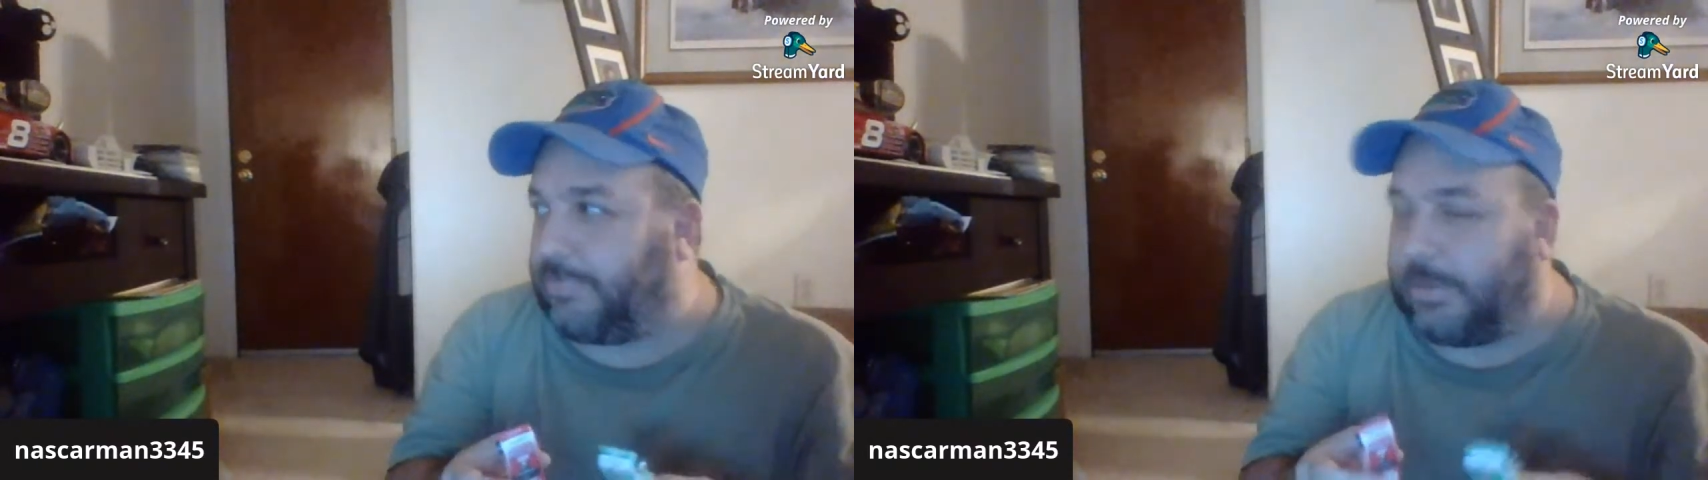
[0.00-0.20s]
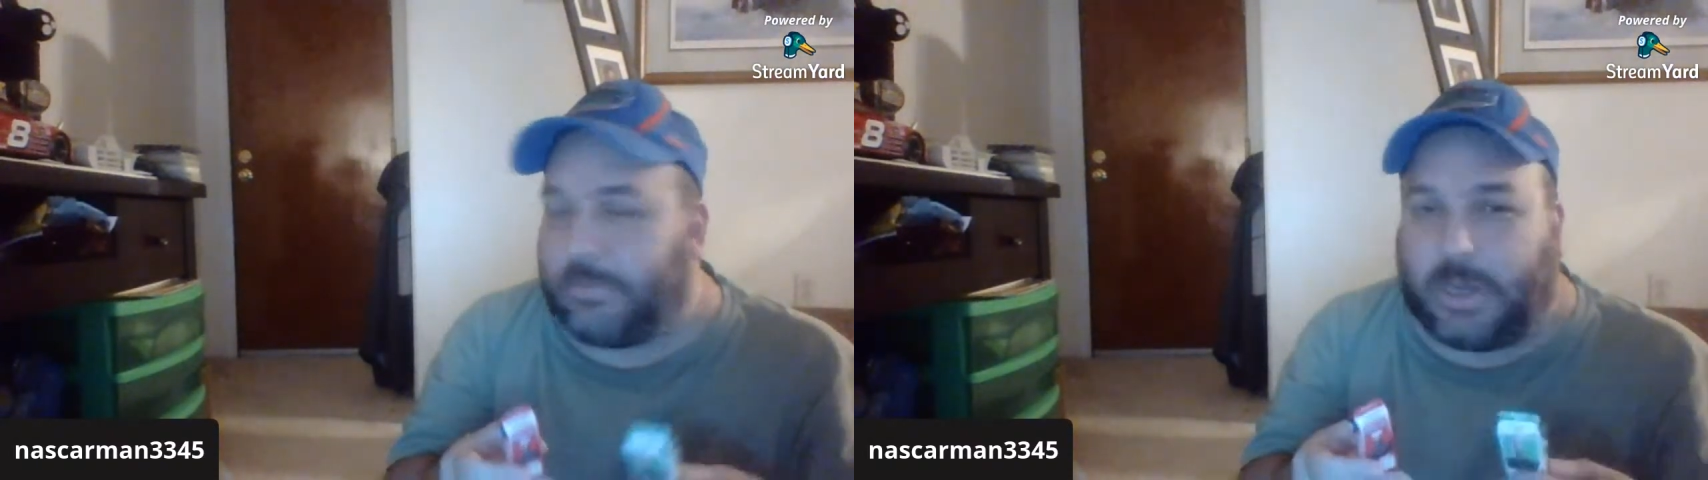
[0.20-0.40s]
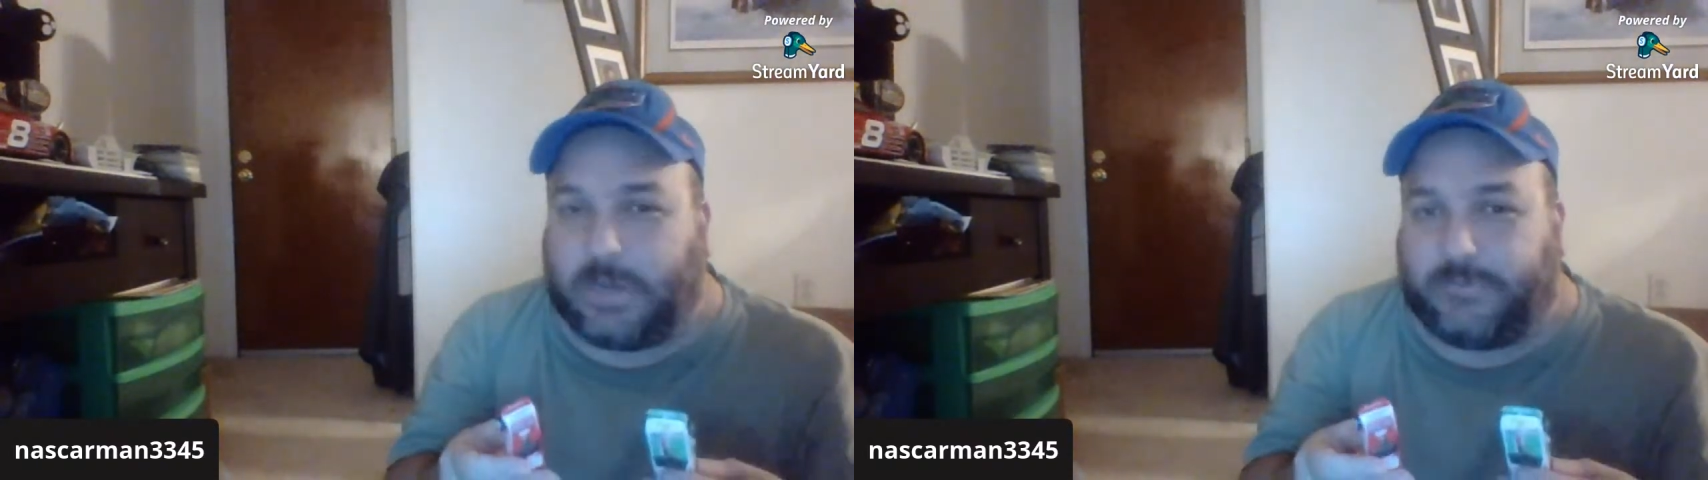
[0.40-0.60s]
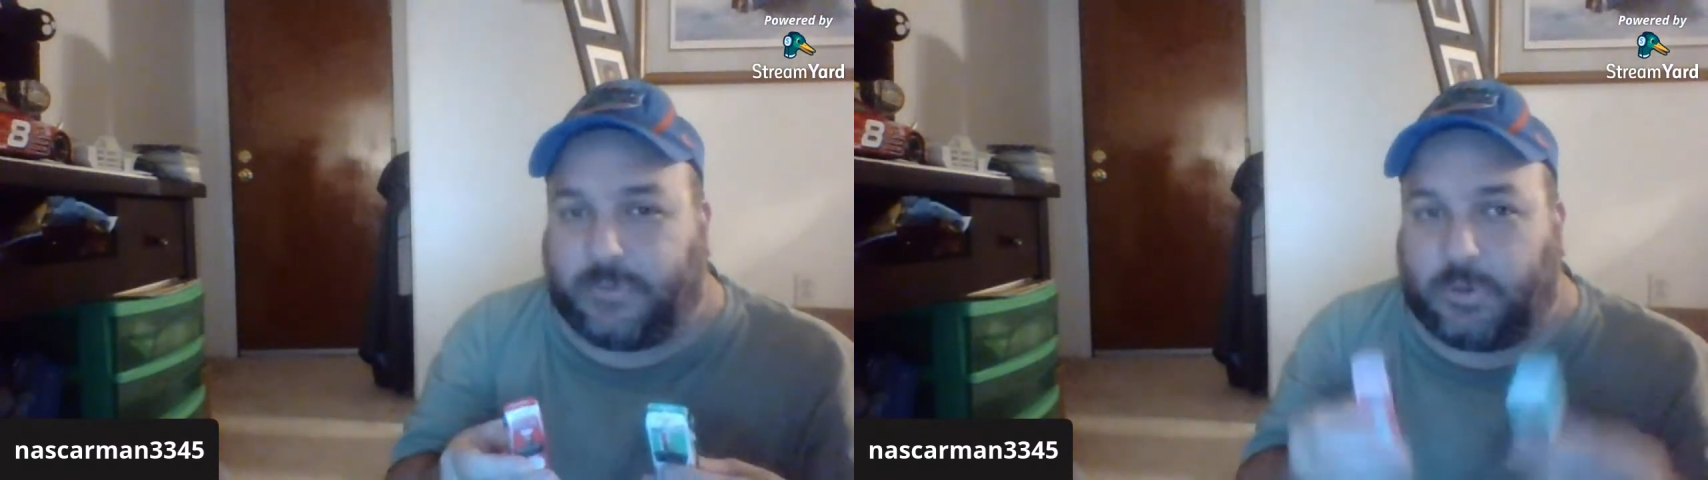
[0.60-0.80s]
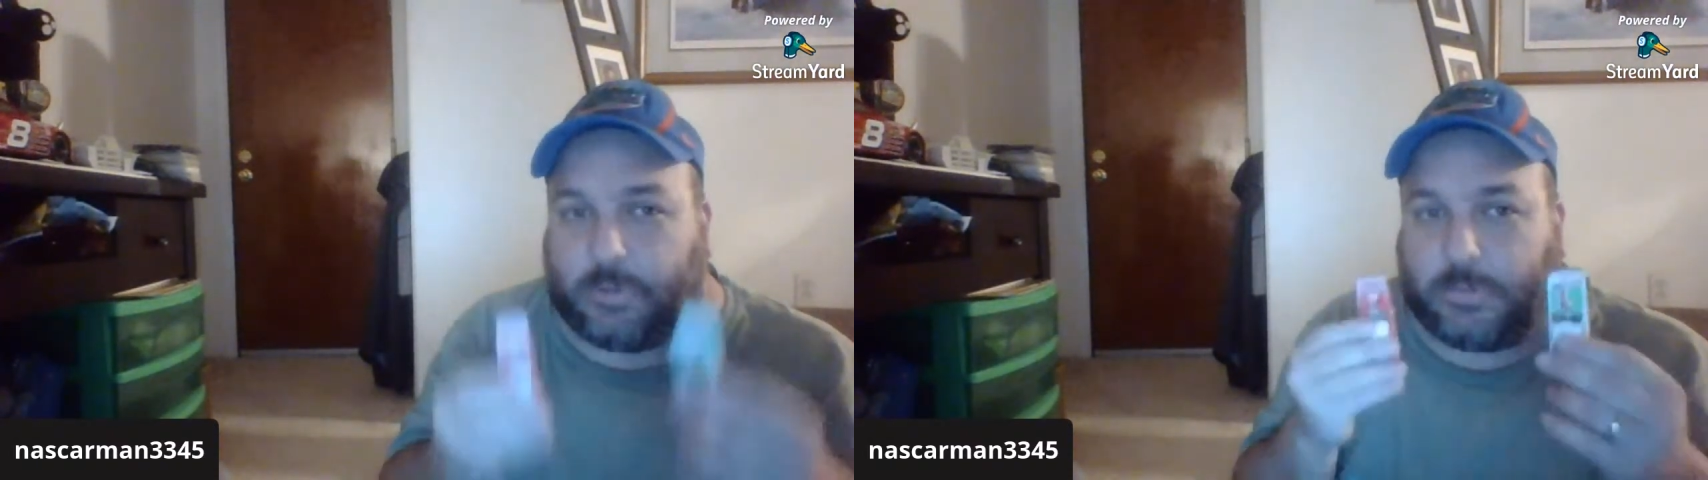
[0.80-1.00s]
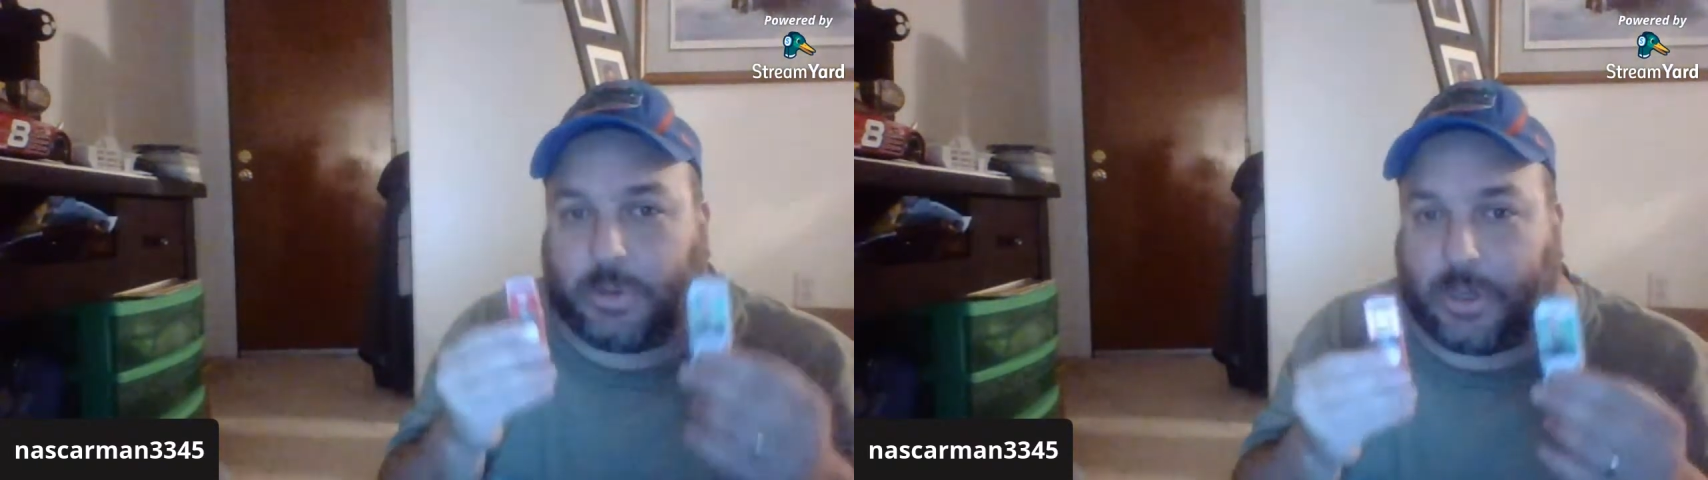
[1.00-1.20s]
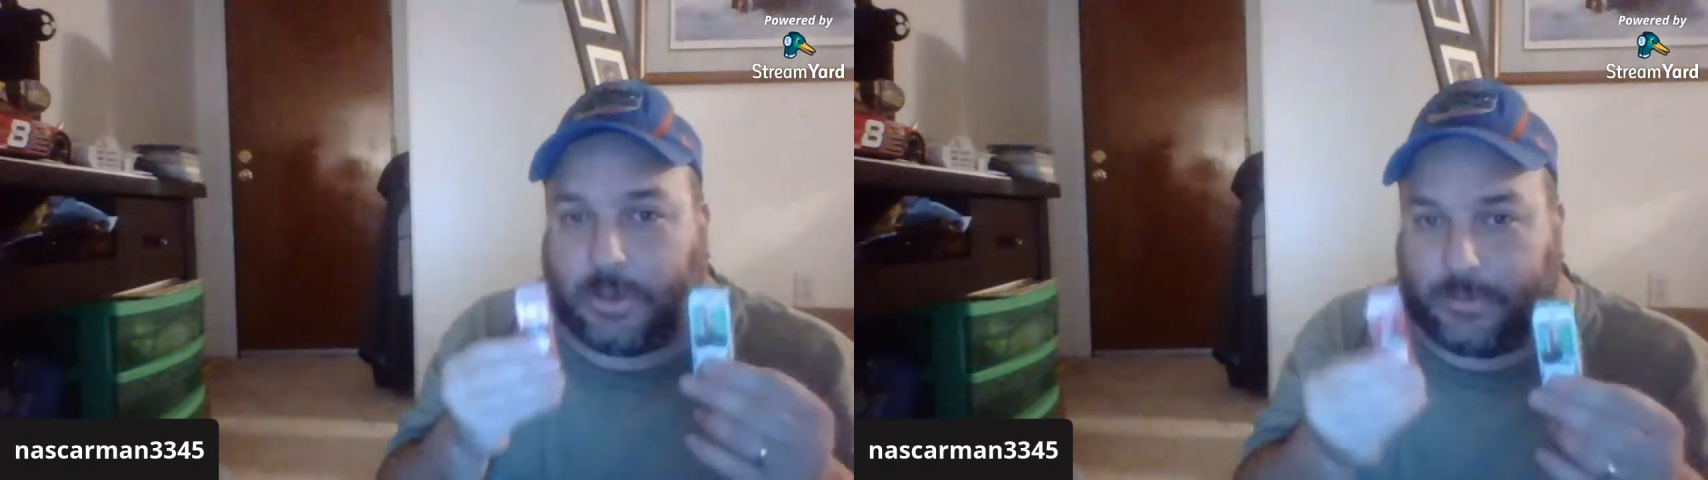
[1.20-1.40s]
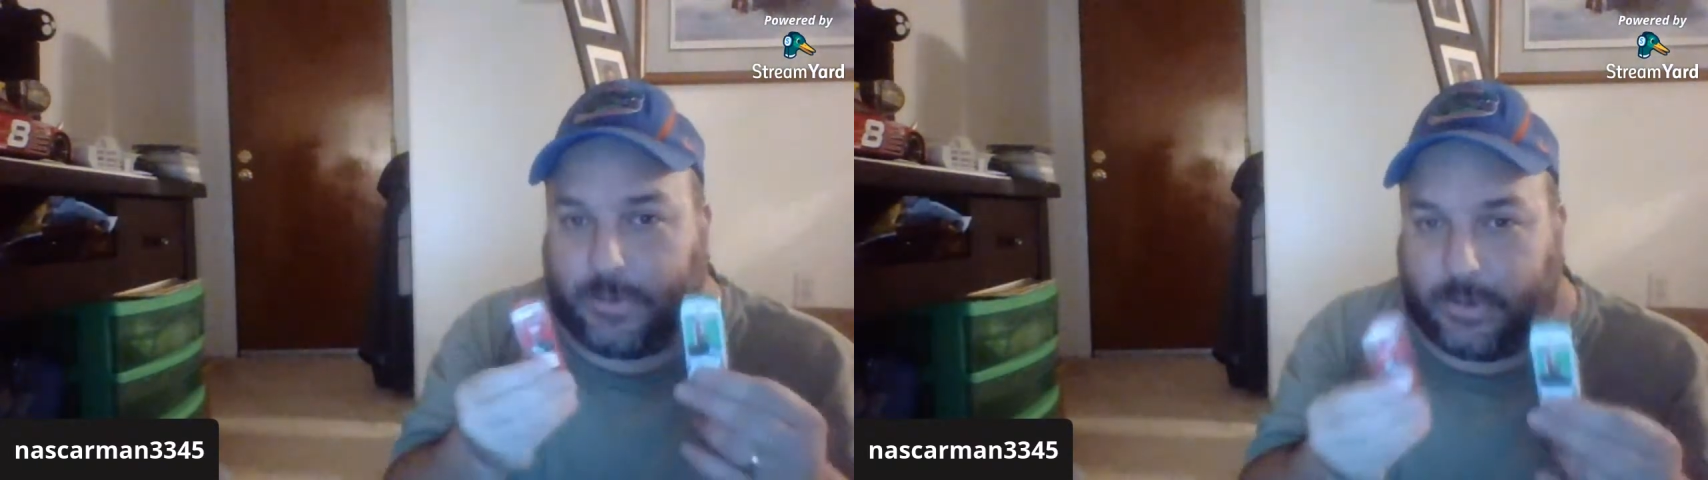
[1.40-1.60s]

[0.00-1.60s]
big money for them, but